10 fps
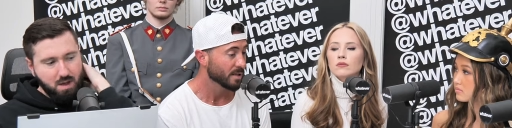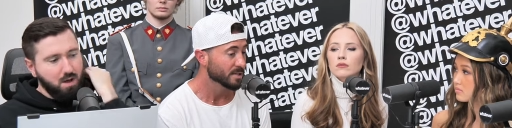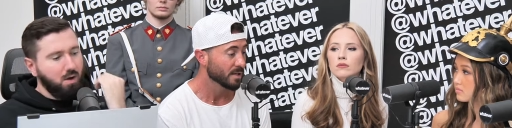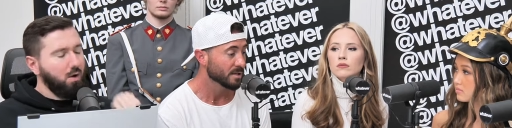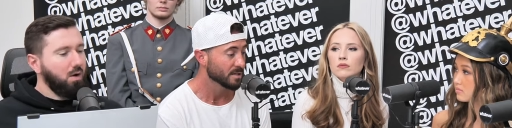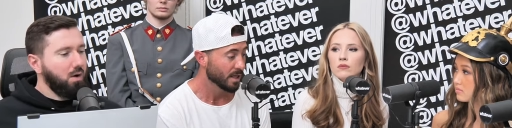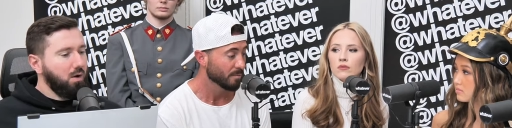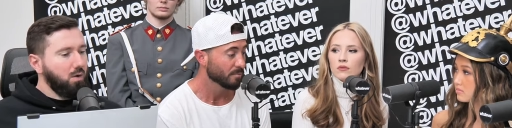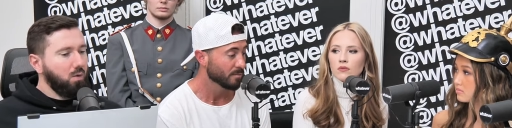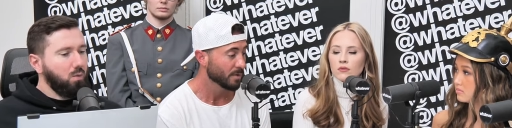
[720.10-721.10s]
Speaker 1: They say the
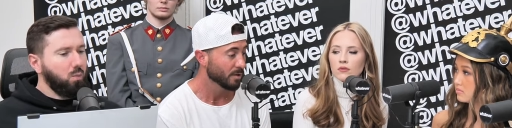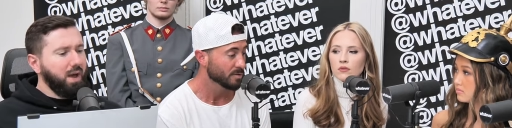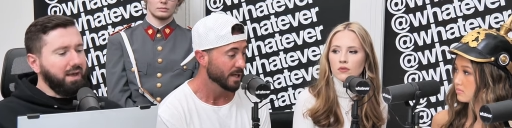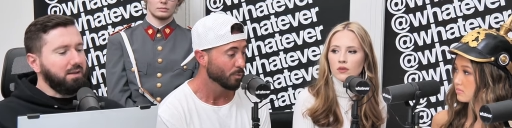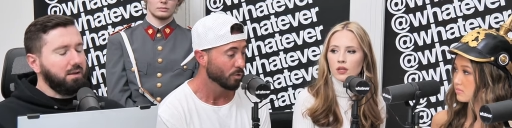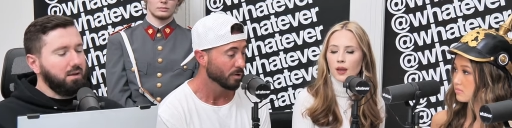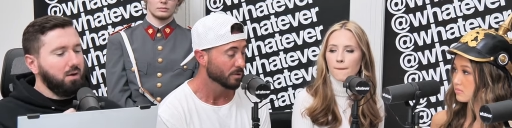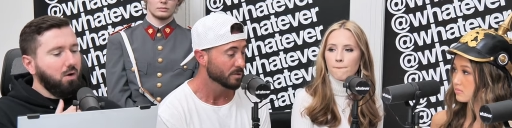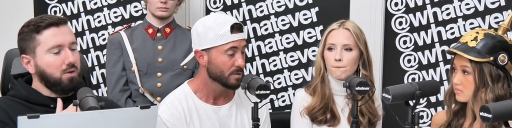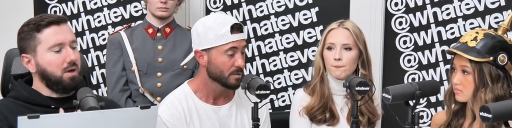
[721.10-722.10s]
same, you know, Wait, ten
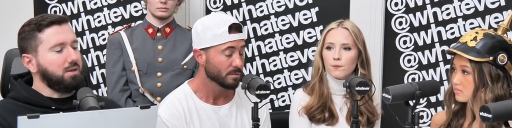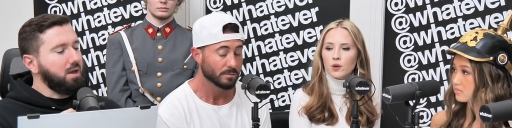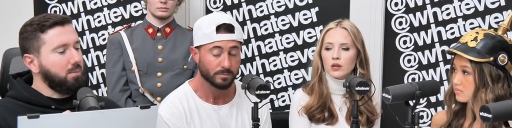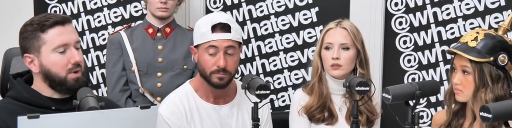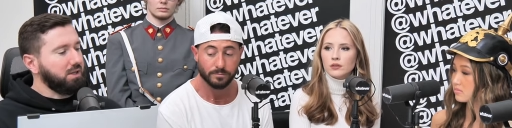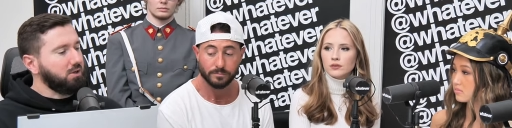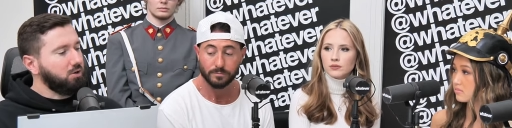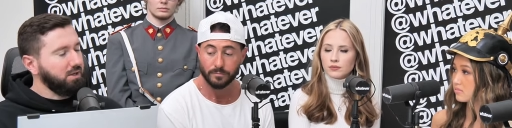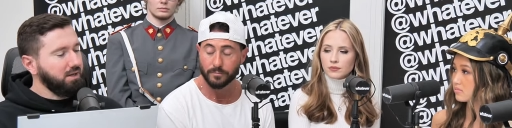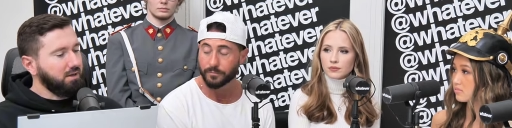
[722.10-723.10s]
words. Hold on, but
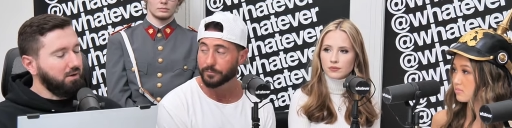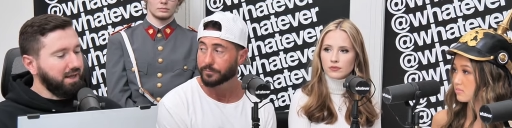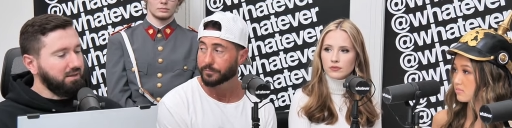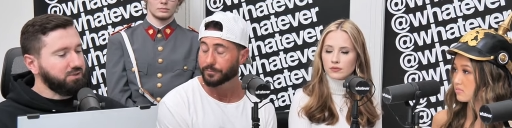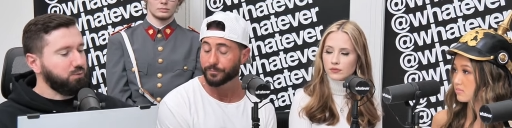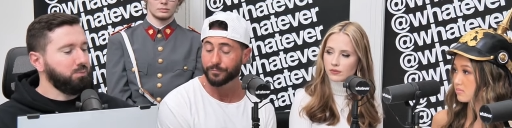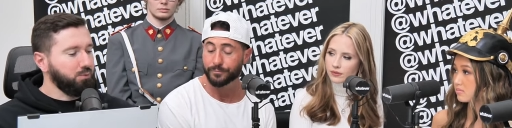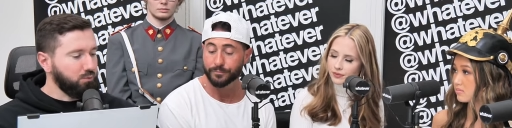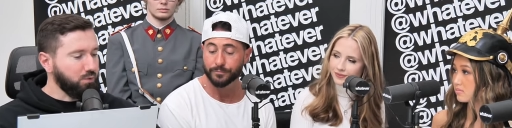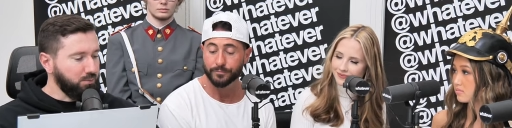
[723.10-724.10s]
couldn't okay? Let's
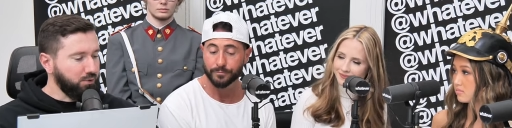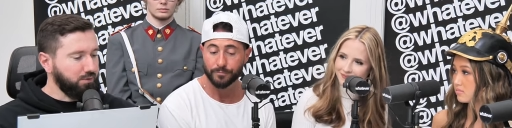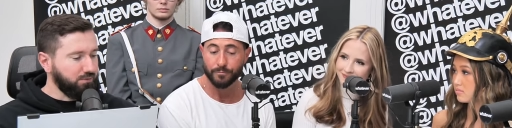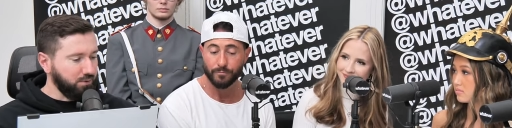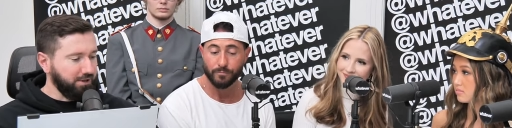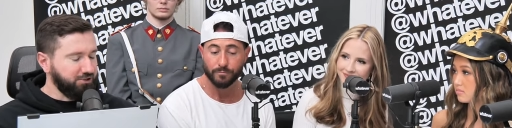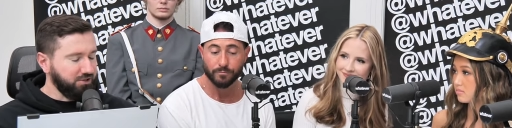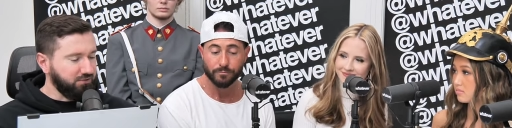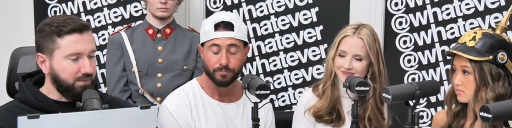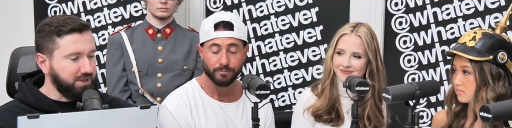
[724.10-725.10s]
remove
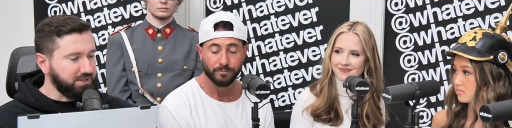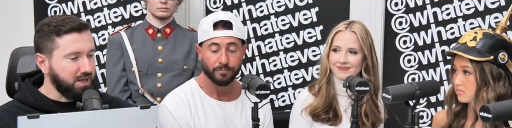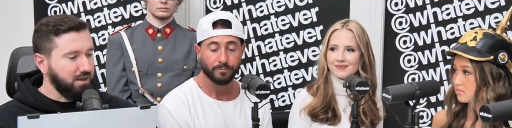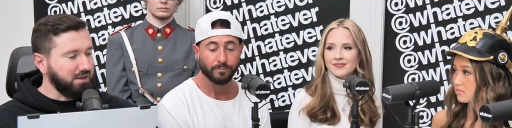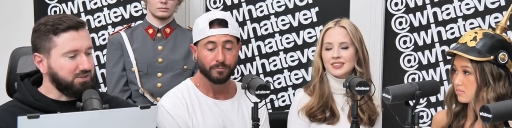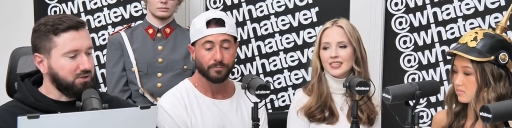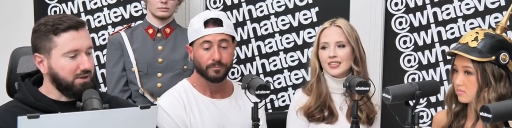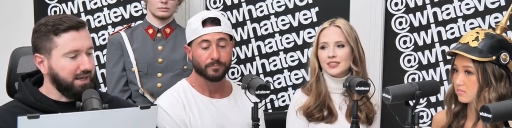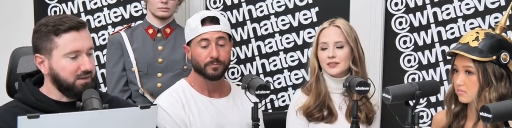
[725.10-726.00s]
religion from this. Let's look